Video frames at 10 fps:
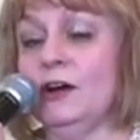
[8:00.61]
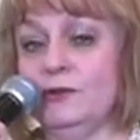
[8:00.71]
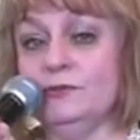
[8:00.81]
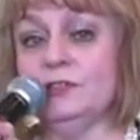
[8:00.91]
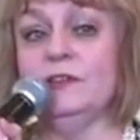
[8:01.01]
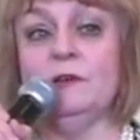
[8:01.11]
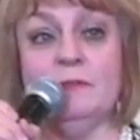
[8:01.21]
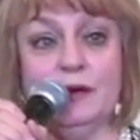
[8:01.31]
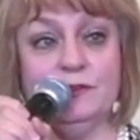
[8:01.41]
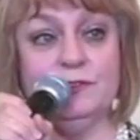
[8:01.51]
owned the
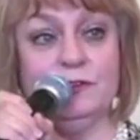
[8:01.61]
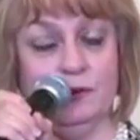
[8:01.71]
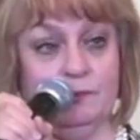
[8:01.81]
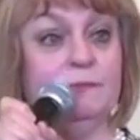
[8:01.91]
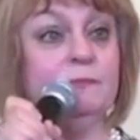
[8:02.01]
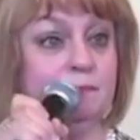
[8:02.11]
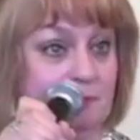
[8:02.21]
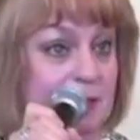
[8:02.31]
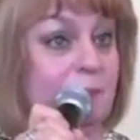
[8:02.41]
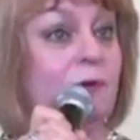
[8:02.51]
most, or
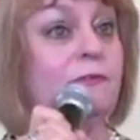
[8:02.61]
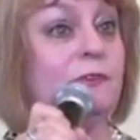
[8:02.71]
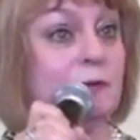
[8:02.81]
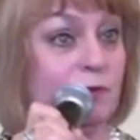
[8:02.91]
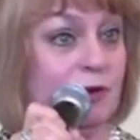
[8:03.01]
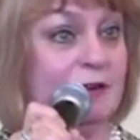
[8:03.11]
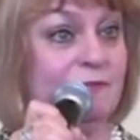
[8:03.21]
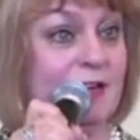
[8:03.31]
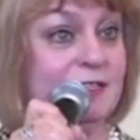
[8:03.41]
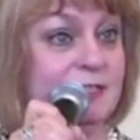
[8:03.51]
people from
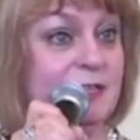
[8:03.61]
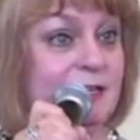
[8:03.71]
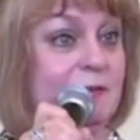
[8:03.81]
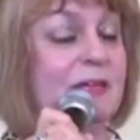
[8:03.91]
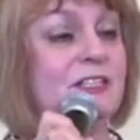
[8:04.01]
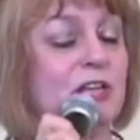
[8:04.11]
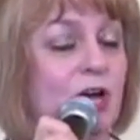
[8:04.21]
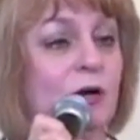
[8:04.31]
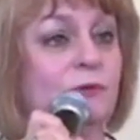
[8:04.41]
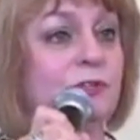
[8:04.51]
Grapevine city limits
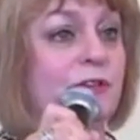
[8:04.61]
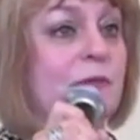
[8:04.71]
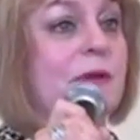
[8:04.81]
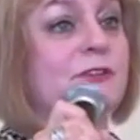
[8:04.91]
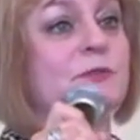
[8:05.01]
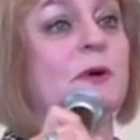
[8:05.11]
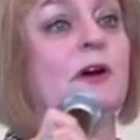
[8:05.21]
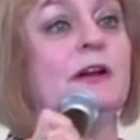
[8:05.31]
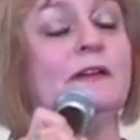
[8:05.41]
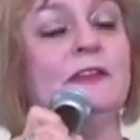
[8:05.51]
owned the most
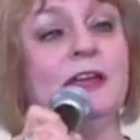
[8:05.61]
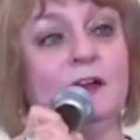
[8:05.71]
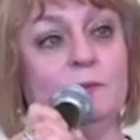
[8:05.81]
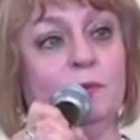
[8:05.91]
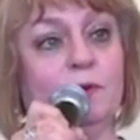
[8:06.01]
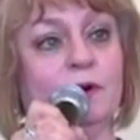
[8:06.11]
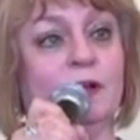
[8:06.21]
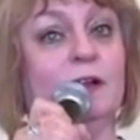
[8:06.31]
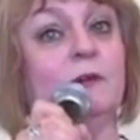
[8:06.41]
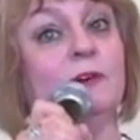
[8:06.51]
part of the airport,
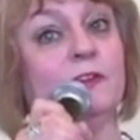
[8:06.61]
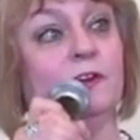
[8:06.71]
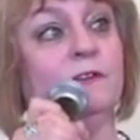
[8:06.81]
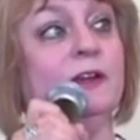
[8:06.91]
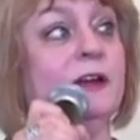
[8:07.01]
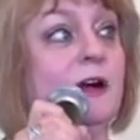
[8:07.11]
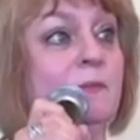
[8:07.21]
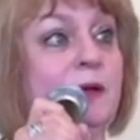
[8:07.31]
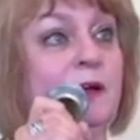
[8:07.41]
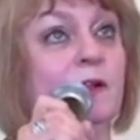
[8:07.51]
along with Irving,
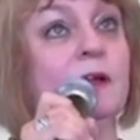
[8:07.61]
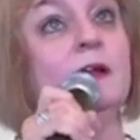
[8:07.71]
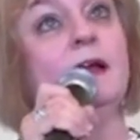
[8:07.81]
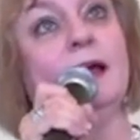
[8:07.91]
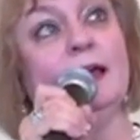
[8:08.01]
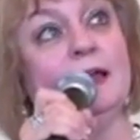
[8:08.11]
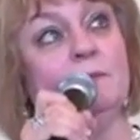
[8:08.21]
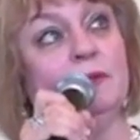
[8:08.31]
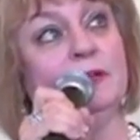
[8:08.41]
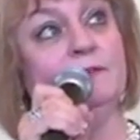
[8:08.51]
Coppell, and
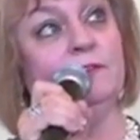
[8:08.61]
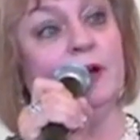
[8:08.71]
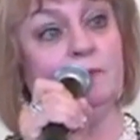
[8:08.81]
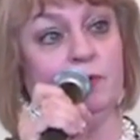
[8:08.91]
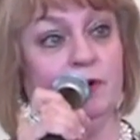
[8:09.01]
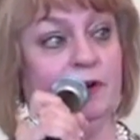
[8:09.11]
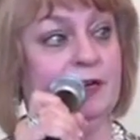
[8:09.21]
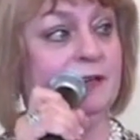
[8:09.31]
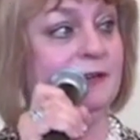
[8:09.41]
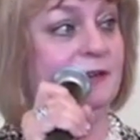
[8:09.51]
I believe Grand Prairie.